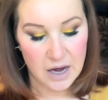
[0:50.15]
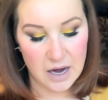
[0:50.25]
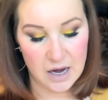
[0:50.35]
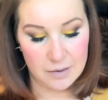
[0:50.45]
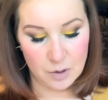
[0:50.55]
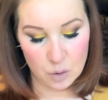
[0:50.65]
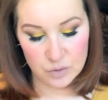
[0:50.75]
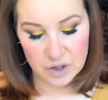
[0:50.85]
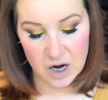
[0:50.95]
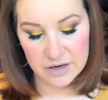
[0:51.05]
All
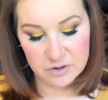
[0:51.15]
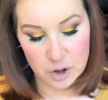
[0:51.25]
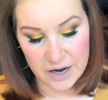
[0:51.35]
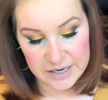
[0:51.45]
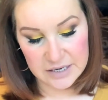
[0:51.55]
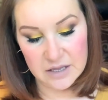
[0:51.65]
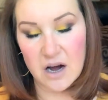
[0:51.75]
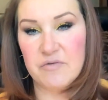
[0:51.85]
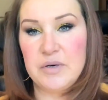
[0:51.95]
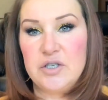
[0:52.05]
the kind of training that
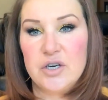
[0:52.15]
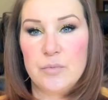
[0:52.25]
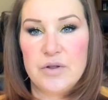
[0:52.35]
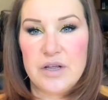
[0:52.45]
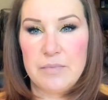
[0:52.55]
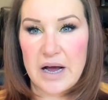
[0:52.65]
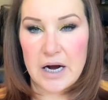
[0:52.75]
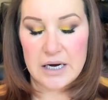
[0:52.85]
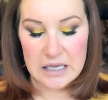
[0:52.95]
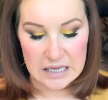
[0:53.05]
I've been doing with him, that
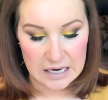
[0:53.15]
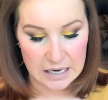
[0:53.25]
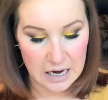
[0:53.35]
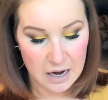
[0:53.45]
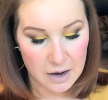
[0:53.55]
kind of thing.